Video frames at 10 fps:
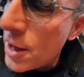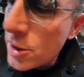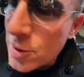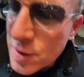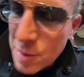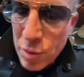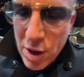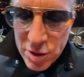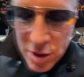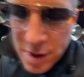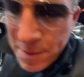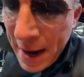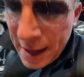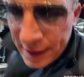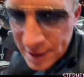using brushes and
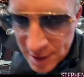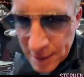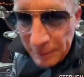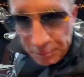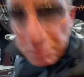mallets and